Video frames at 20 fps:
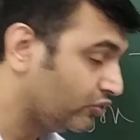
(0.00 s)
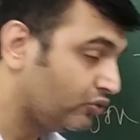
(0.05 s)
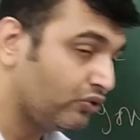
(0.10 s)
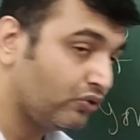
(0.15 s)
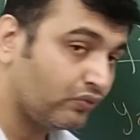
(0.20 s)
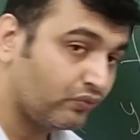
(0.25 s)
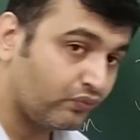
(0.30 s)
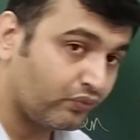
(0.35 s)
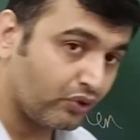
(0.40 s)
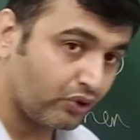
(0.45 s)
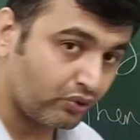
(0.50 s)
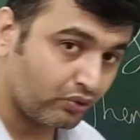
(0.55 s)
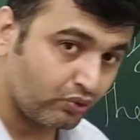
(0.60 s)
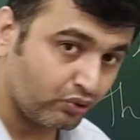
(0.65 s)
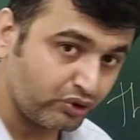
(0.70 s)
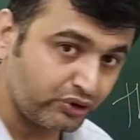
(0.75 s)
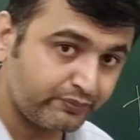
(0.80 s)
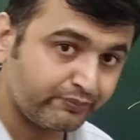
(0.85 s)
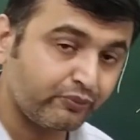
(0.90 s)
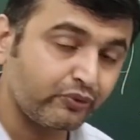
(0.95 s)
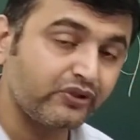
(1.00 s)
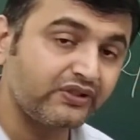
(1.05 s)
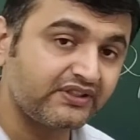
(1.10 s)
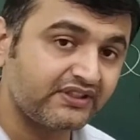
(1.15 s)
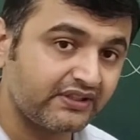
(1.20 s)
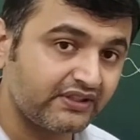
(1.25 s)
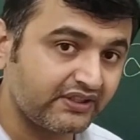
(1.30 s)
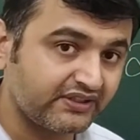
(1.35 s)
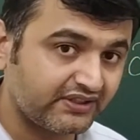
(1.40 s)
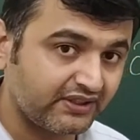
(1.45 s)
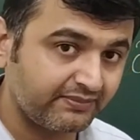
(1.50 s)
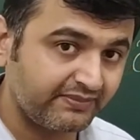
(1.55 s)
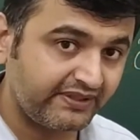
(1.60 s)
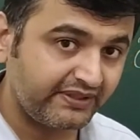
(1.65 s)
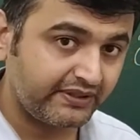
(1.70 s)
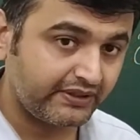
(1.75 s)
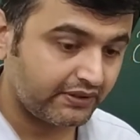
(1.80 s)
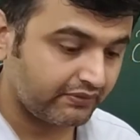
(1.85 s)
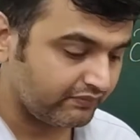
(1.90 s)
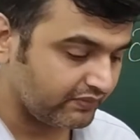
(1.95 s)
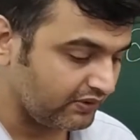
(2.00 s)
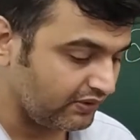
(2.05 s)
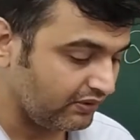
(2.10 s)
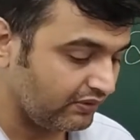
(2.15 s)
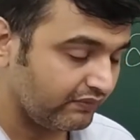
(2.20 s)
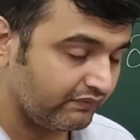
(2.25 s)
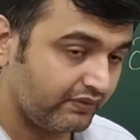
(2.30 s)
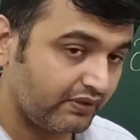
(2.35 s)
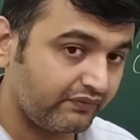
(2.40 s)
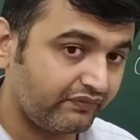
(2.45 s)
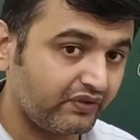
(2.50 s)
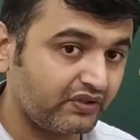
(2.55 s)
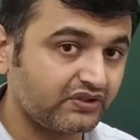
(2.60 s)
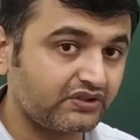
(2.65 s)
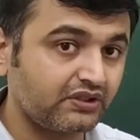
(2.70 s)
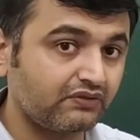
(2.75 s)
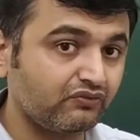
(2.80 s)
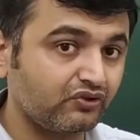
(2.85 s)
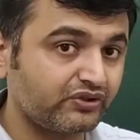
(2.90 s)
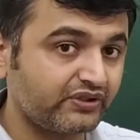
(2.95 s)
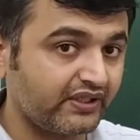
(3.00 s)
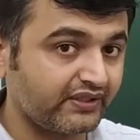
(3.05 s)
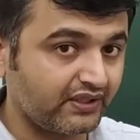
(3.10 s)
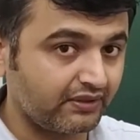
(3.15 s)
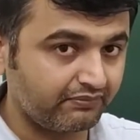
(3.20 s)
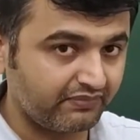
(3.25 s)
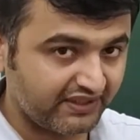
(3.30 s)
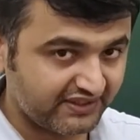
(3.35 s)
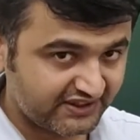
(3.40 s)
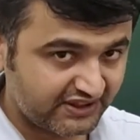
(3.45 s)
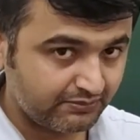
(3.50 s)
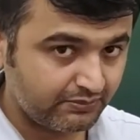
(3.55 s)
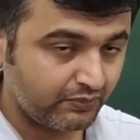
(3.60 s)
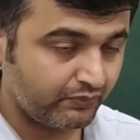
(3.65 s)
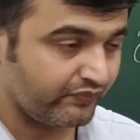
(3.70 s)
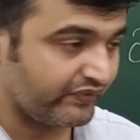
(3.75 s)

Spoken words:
look for those points in the subinterval where function was taking maximum